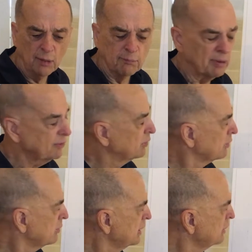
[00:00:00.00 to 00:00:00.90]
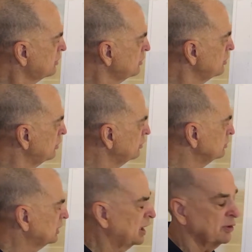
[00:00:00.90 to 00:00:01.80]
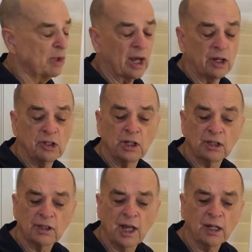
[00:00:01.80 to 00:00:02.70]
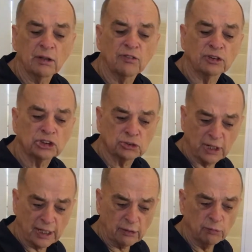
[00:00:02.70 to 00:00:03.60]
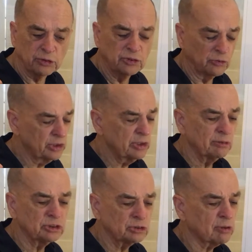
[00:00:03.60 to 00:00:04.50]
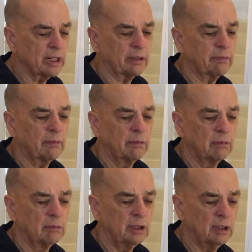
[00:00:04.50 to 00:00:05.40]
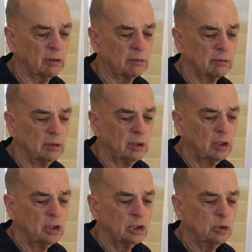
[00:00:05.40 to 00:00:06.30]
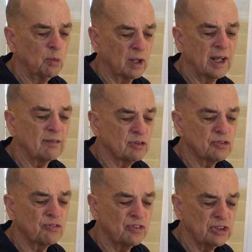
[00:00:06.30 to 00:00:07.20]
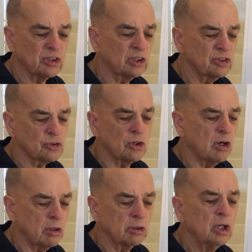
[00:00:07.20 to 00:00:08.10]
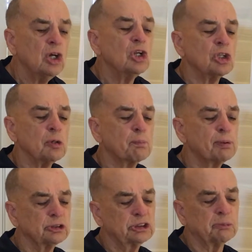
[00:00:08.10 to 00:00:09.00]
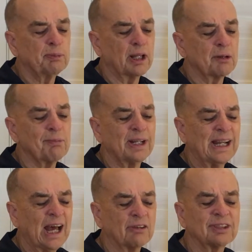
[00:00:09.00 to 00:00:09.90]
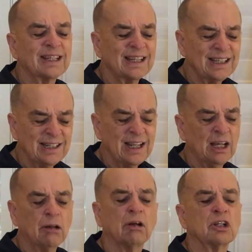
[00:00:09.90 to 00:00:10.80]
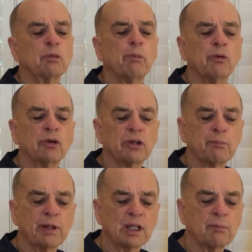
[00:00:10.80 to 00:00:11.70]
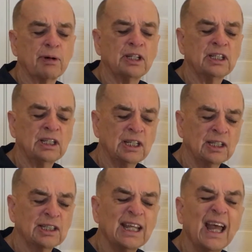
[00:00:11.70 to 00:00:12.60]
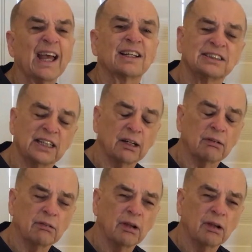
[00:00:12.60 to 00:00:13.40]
But learning to use and how you get that for strength. We're only dealing with strength here. You want to have a physically strong, you push your belly button out to inhale, and you pull your belly button in to exhale.